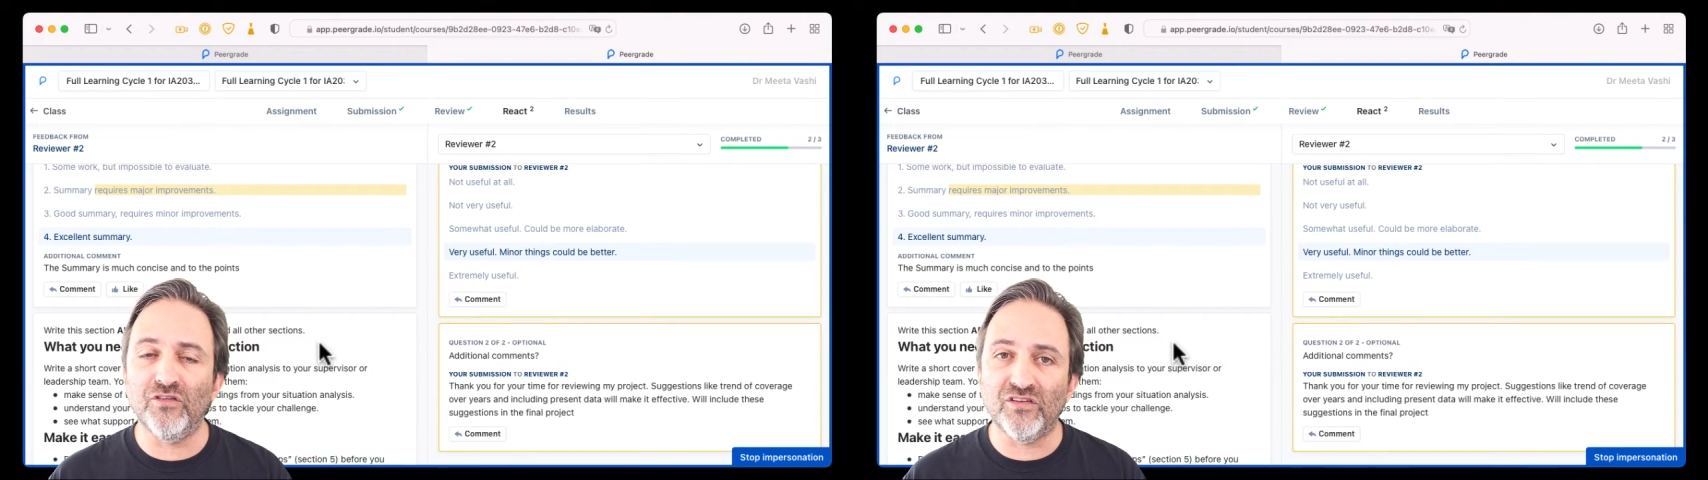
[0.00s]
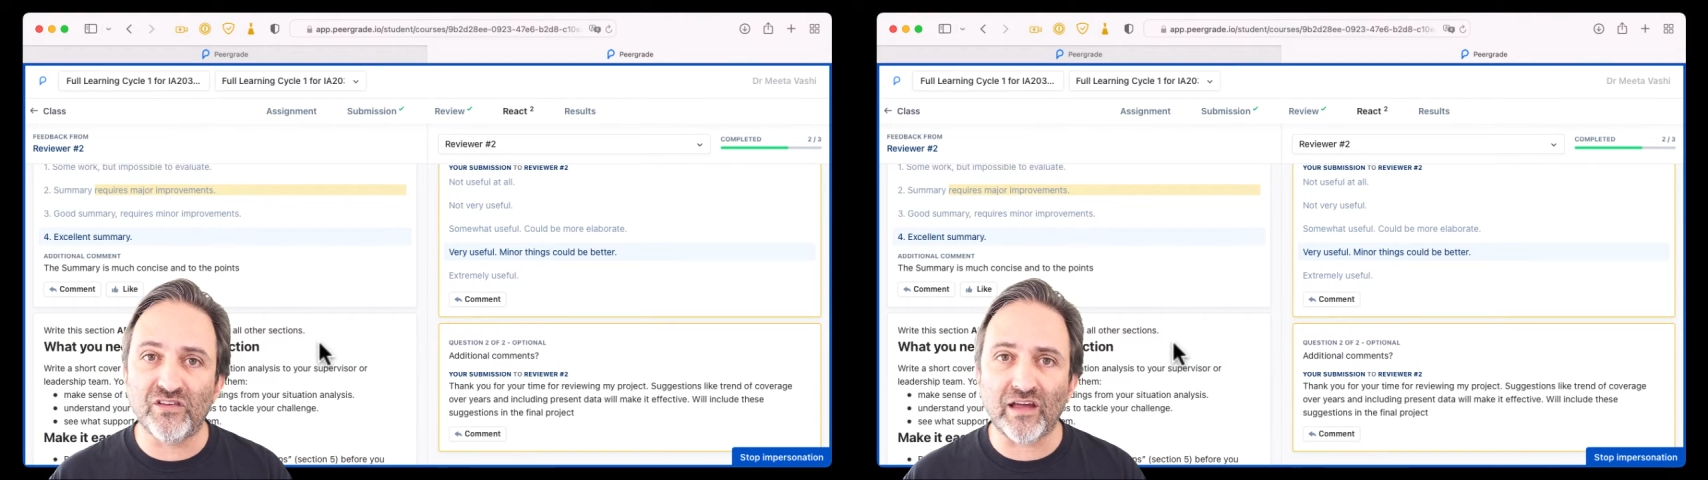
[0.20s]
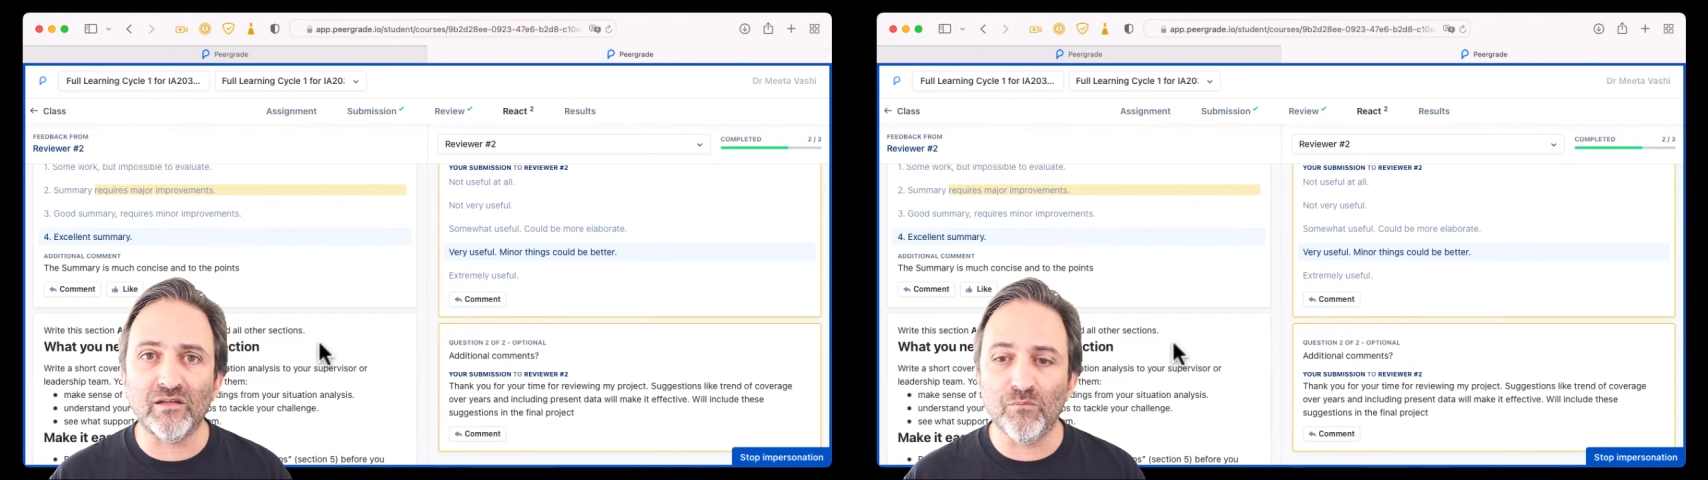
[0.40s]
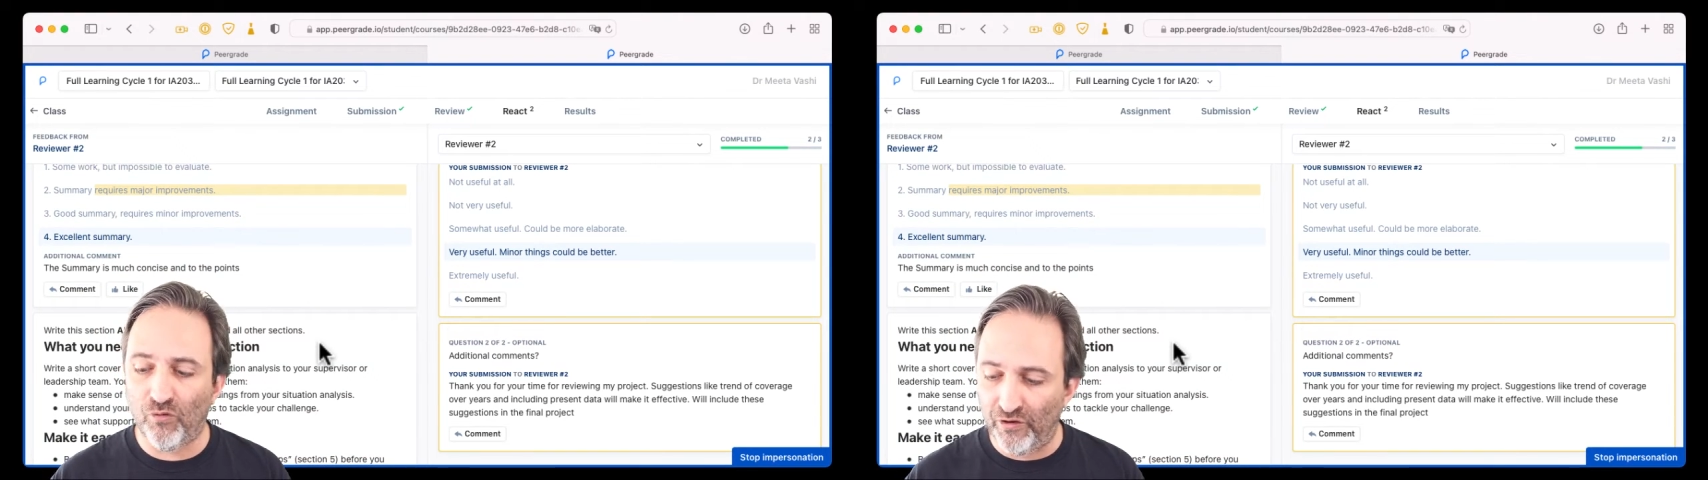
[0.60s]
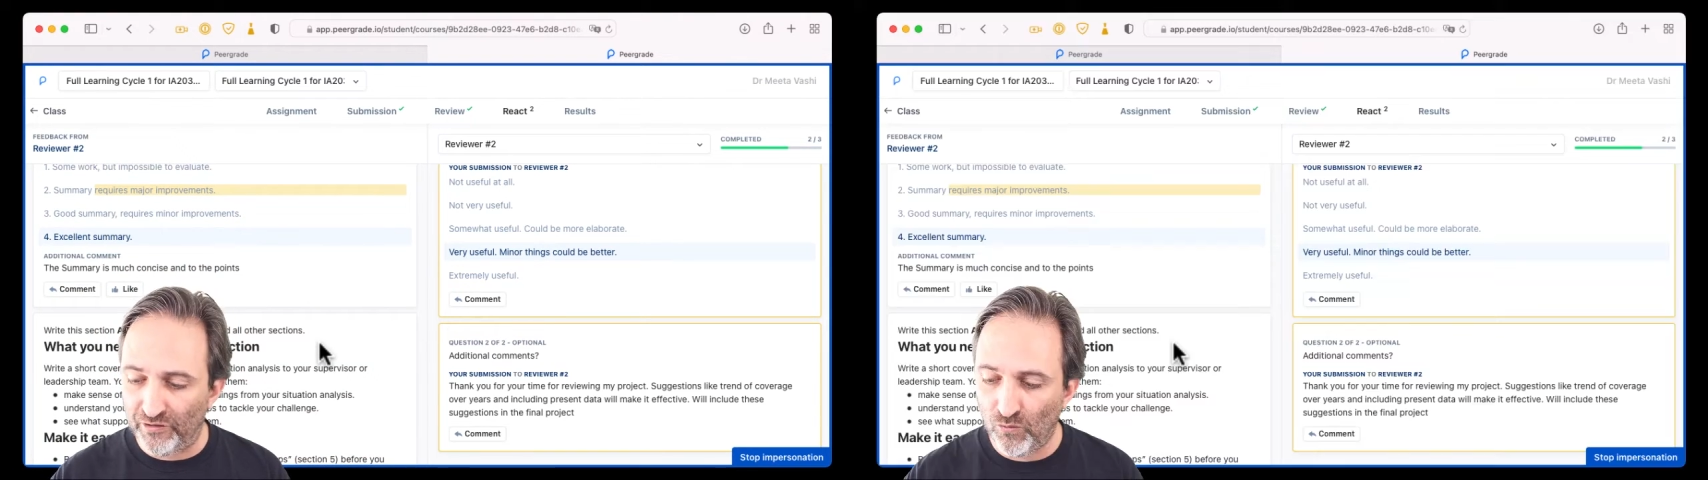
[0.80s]
second
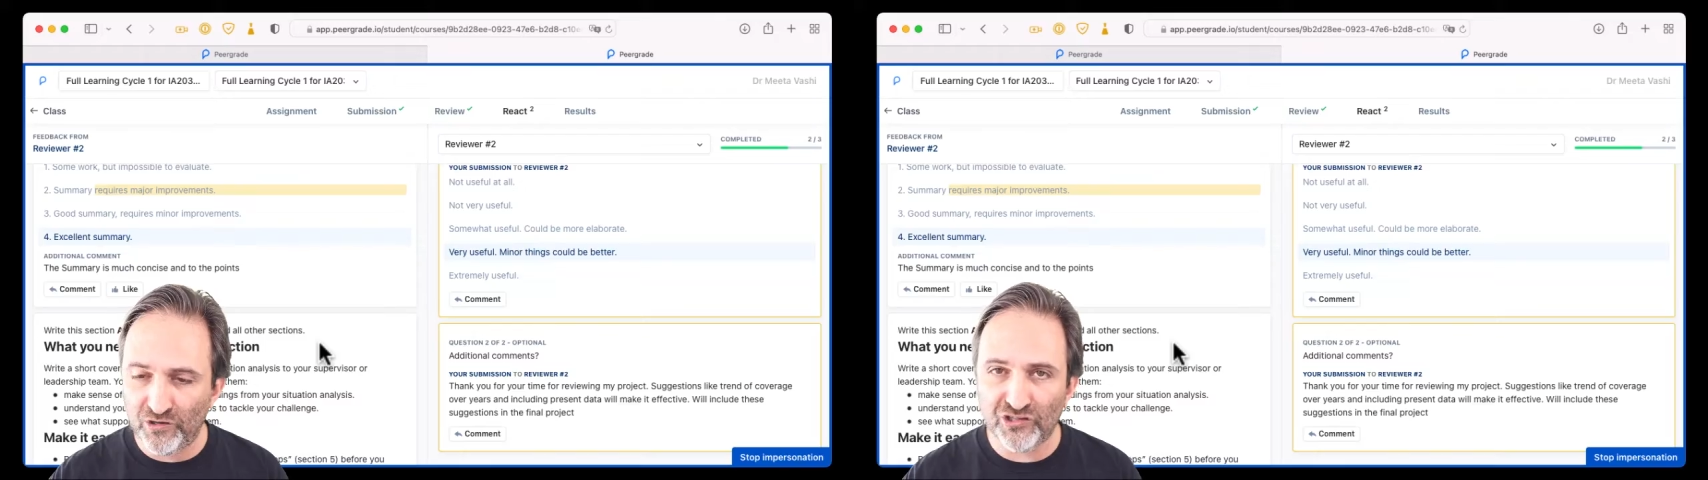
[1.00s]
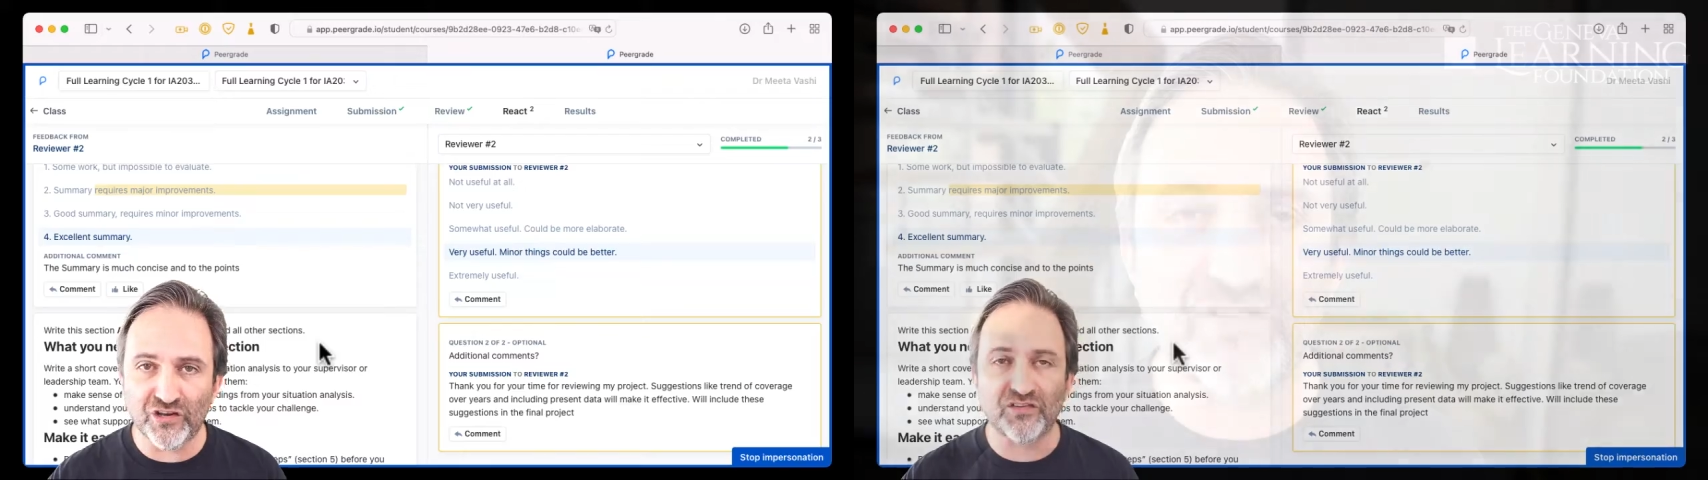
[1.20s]
point, which is